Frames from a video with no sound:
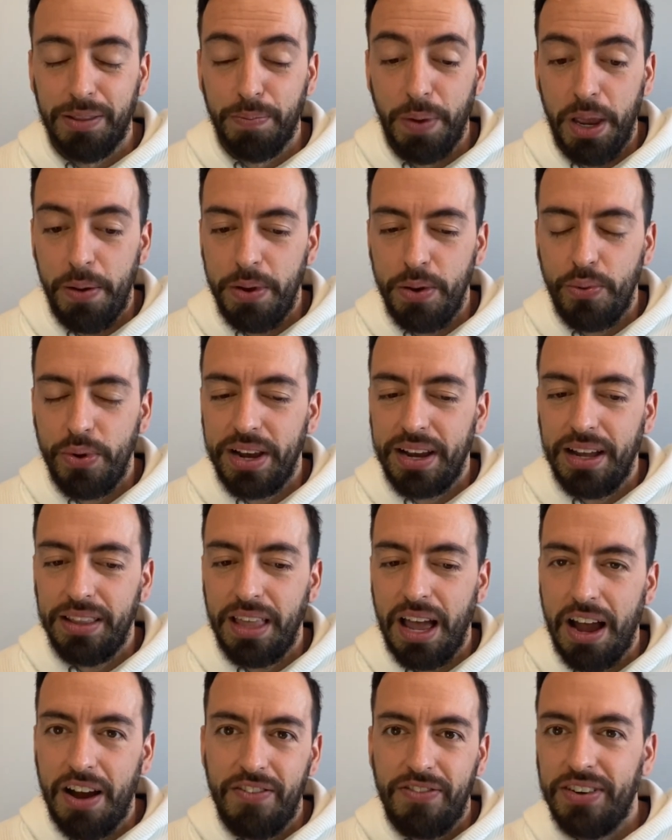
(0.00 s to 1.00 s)
maybe we can
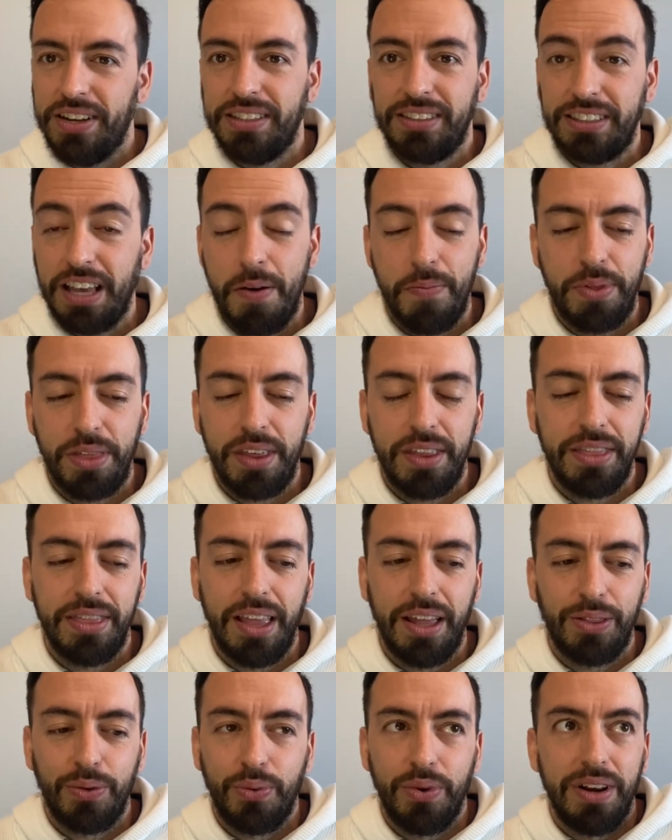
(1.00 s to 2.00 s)
have something
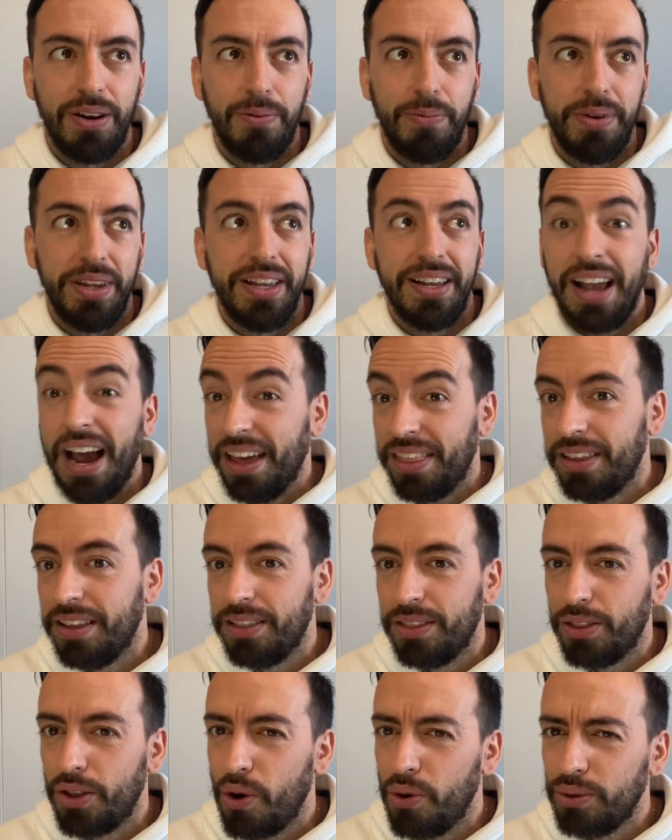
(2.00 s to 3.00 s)
that will be
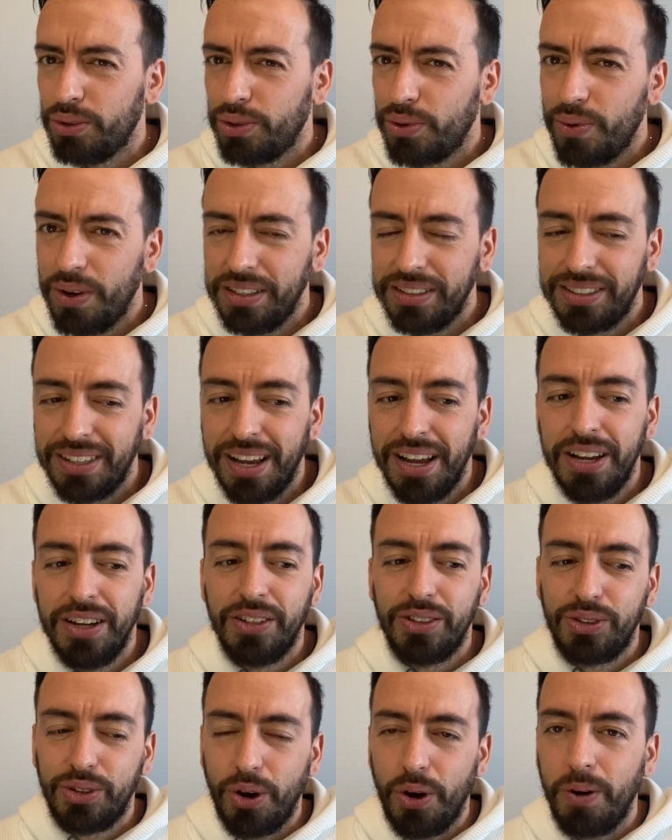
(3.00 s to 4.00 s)
guiding those ones,
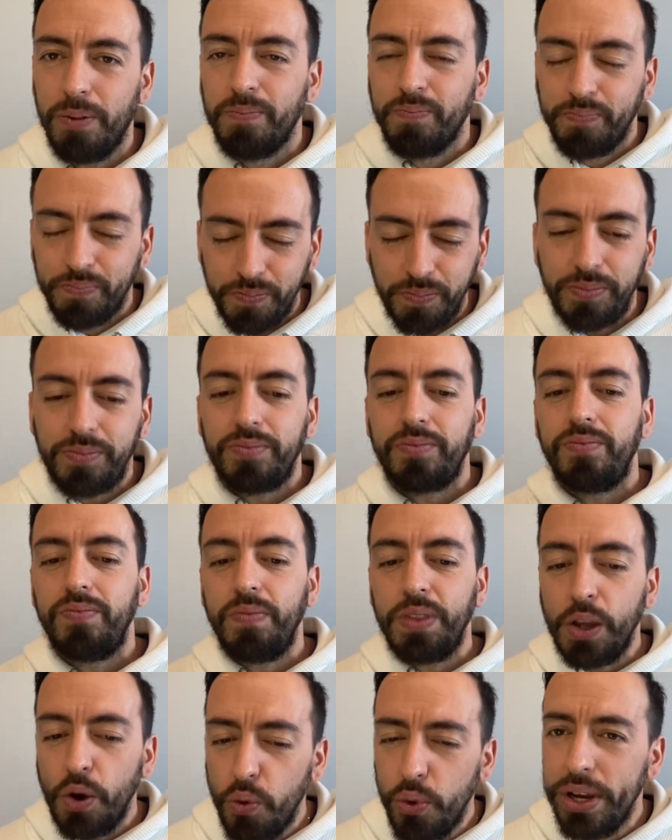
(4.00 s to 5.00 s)
so
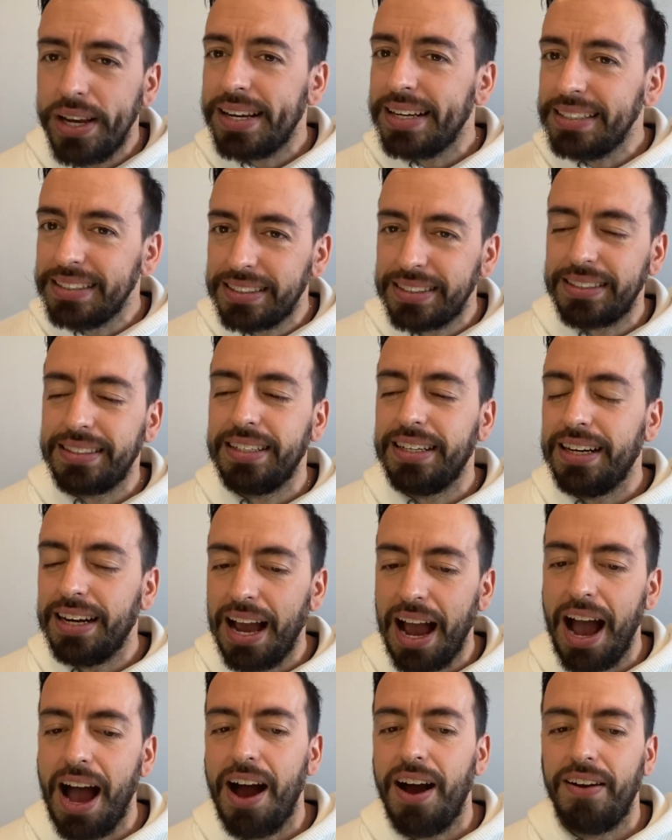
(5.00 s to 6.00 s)
we can still
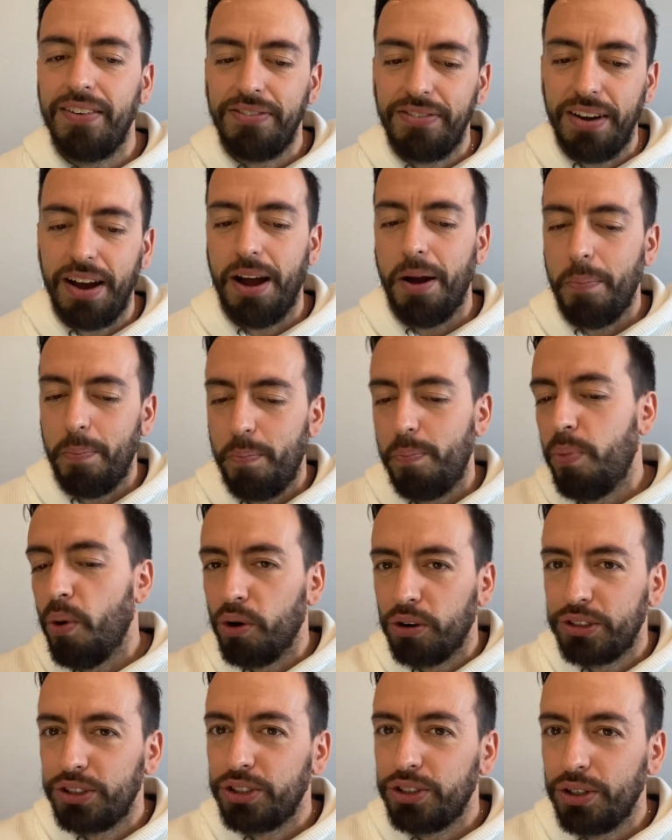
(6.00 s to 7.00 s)
have a
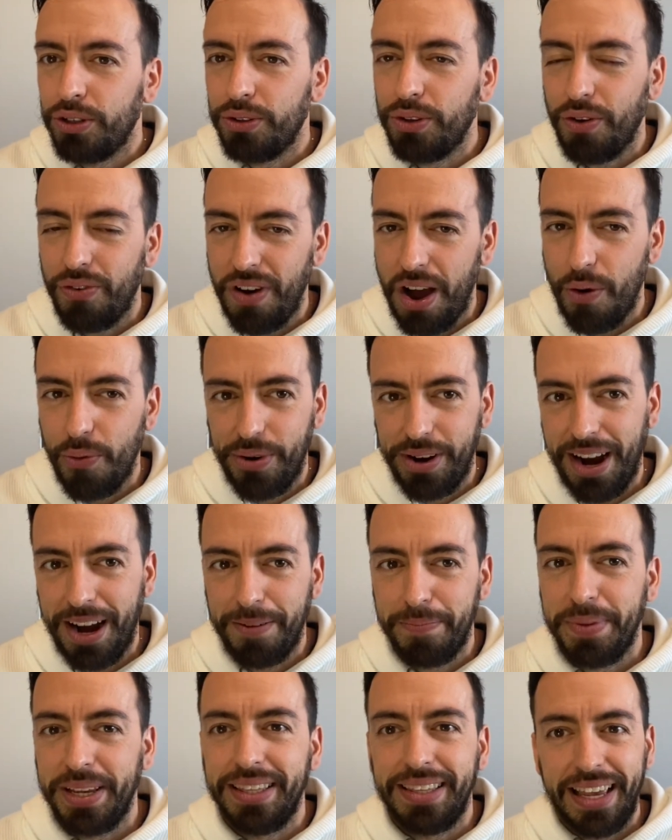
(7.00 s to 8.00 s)
portion of our
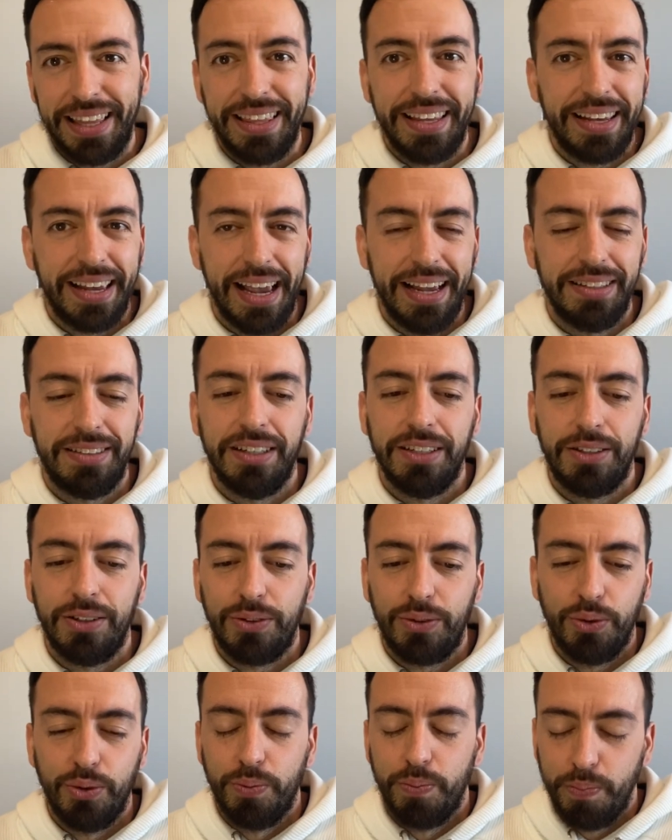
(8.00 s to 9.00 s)
army dedicated
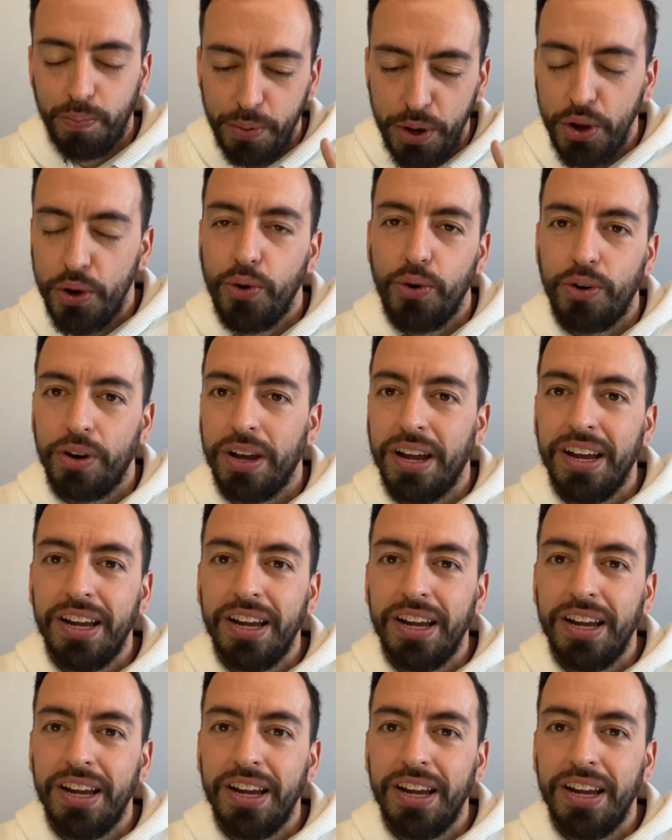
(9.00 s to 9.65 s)
to pure